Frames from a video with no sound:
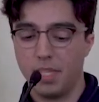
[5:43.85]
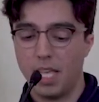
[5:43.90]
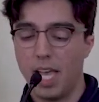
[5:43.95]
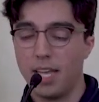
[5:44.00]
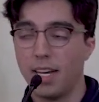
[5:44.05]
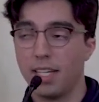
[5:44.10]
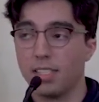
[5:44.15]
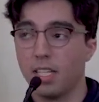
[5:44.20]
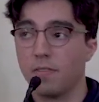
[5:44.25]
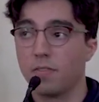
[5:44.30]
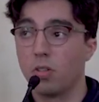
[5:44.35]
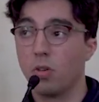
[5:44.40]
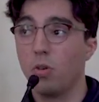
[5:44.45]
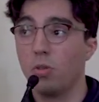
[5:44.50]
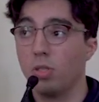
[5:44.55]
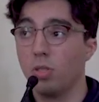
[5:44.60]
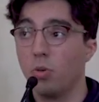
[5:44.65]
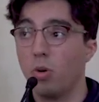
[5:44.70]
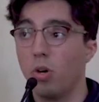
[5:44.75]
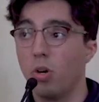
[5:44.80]
and as I've
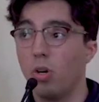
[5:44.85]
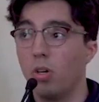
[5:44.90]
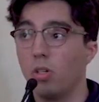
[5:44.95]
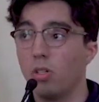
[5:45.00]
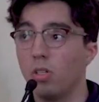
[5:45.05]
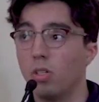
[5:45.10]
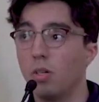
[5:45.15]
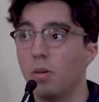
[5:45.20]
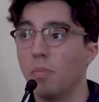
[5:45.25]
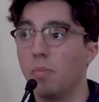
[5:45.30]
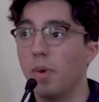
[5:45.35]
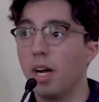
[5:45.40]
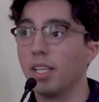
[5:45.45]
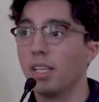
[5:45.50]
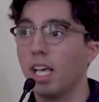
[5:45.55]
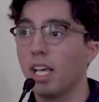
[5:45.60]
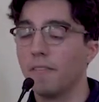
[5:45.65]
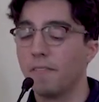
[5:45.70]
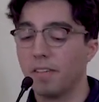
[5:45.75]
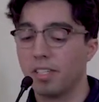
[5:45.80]
told you all, my
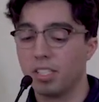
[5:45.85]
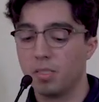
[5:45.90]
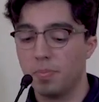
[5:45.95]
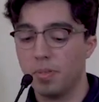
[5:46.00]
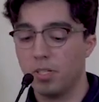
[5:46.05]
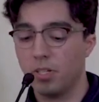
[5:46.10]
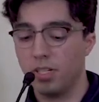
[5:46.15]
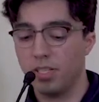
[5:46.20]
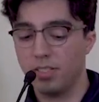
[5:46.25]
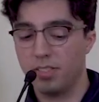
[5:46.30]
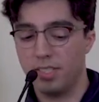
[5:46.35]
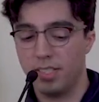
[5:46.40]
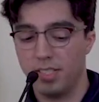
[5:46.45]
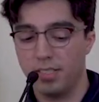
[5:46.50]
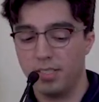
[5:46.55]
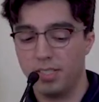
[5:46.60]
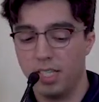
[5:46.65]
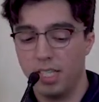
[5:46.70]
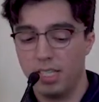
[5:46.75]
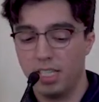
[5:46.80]
life
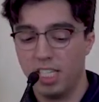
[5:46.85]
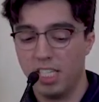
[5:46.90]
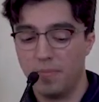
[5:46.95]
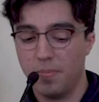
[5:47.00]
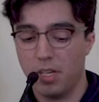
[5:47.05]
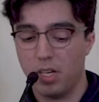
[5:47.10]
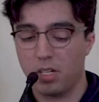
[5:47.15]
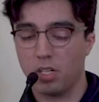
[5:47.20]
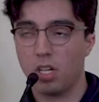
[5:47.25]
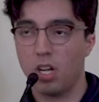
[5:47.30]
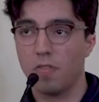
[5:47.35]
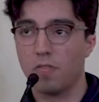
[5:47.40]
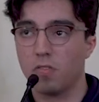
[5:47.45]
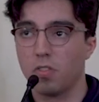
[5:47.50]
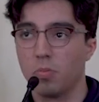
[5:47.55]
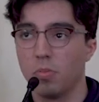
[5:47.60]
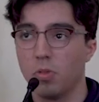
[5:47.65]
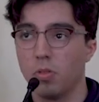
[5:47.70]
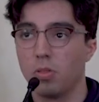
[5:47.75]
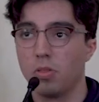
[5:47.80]
experiences leave me
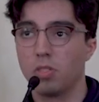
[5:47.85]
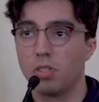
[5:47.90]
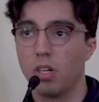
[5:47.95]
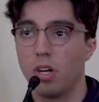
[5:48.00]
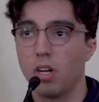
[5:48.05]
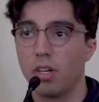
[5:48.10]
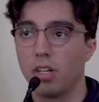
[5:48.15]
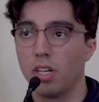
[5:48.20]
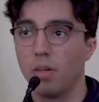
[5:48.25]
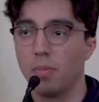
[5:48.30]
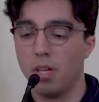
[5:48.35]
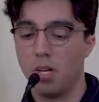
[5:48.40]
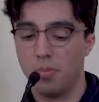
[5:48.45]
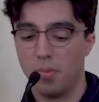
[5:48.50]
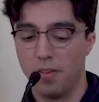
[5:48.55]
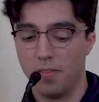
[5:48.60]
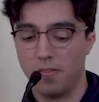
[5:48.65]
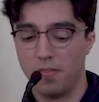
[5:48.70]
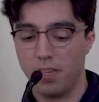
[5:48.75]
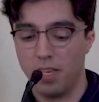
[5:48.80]
uncomfortable talking about
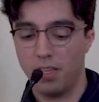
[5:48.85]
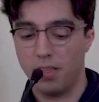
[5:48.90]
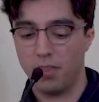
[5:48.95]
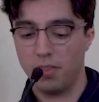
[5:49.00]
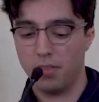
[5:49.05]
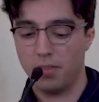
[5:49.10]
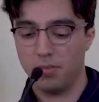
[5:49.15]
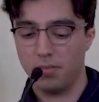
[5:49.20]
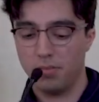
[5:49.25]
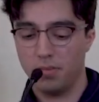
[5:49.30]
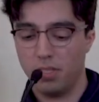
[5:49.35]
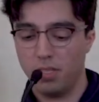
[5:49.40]
my faith.